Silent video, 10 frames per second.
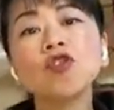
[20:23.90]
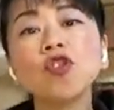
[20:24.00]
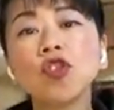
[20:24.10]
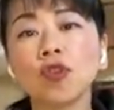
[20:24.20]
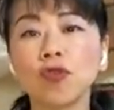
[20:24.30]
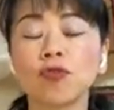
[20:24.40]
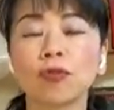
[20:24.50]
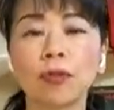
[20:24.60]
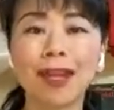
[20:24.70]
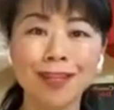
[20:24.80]

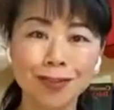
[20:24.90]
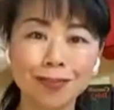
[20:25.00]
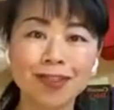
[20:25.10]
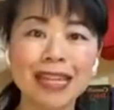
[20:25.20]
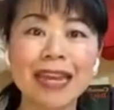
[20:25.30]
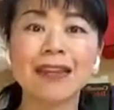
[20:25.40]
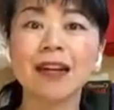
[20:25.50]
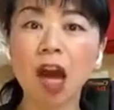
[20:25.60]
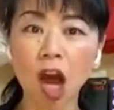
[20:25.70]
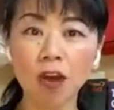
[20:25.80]
choose to stay in a
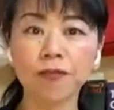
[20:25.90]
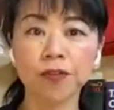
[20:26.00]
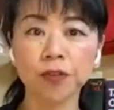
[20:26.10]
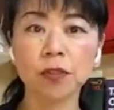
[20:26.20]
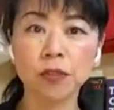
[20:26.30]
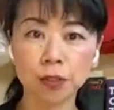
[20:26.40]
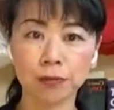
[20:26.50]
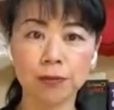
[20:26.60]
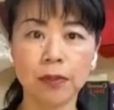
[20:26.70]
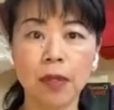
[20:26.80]
comfort
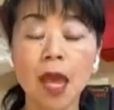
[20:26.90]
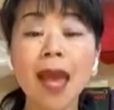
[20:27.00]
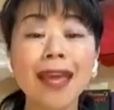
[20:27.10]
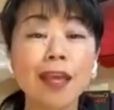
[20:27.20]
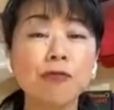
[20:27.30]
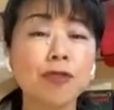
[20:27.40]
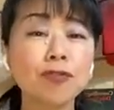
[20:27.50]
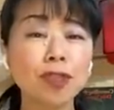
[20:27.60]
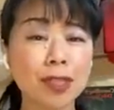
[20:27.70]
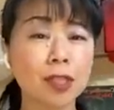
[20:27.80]
zone, if
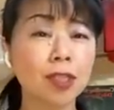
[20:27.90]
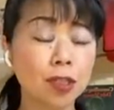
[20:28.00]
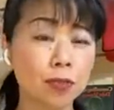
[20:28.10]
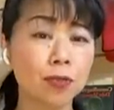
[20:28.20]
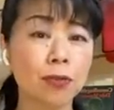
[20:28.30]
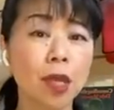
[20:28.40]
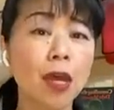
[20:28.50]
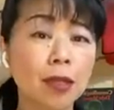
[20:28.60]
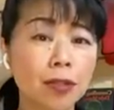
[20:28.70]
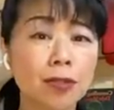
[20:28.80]
you just choose
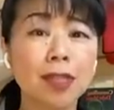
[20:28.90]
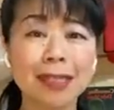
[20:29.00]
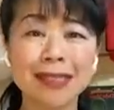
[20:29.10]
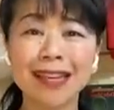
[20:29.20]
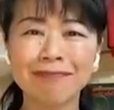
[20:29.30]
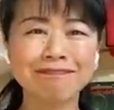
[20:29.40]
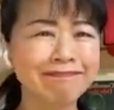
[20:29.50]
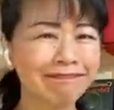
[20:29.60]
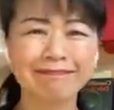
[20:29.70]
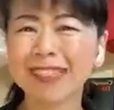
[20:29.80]
to
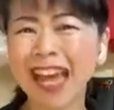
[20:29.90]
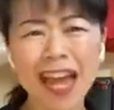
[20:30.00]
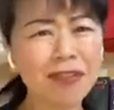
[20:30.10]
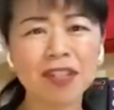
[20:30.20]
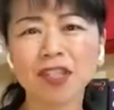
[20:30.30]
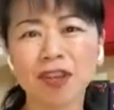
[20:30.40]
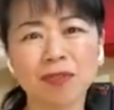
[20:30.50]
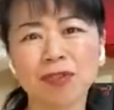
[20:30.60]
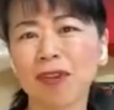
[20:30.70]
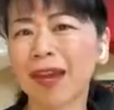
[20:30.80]
I'm gonna
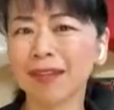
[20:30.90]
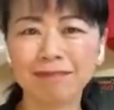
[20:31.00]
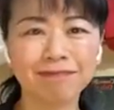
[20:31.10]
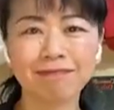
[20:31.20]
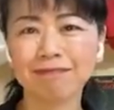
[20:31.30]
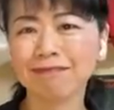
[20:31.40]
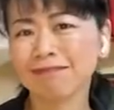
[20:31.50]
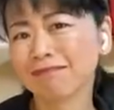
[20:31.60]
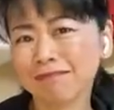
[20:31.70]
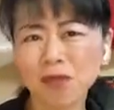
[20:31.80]
stop trying.
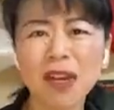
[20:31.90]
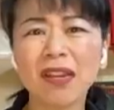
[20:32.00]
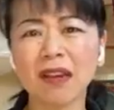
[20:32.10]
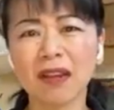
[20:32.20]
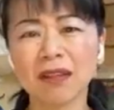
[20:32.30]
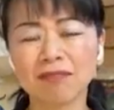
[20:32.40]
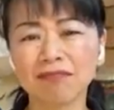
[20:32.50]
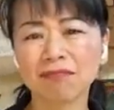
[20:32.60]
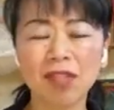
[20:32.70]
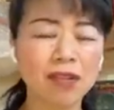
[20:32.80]
Why not?
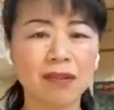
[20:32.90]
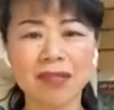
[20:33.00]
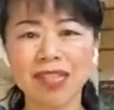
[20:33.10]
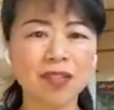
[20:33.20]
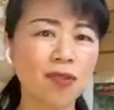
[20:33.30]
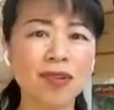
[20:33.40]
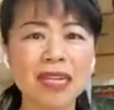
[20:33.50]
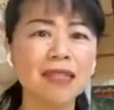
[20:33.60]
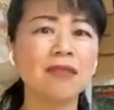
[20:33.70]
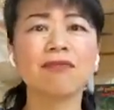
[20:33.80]
I just go
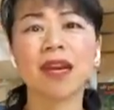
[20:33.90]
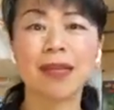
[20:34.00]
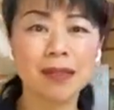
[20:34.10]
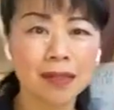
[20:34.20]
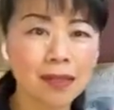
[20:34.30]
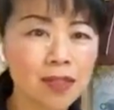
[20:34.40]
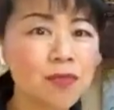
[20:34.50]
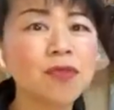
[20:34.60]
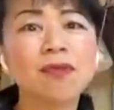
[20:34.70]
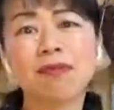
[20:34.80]
easy ride,
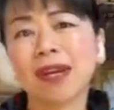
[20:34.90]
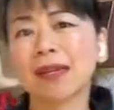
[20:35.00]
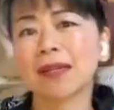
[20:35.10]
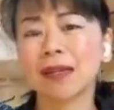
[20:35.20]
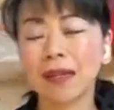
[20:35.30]
smooth ride.